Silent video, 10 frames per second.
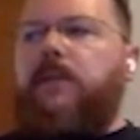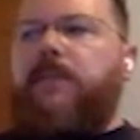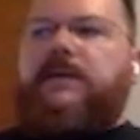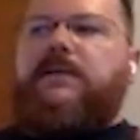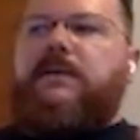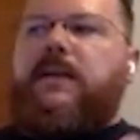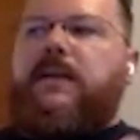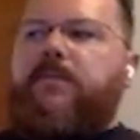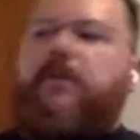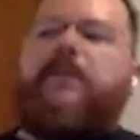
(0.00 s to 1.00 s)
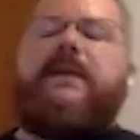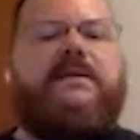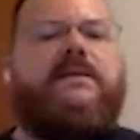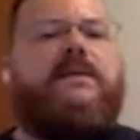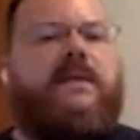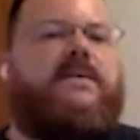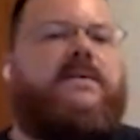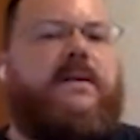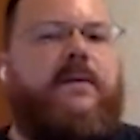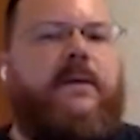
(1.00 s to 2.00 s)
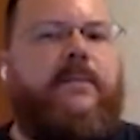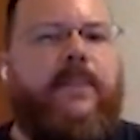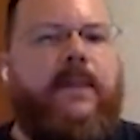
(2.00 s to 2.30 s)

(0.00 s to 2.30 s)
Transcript: But it probably isn't necessary.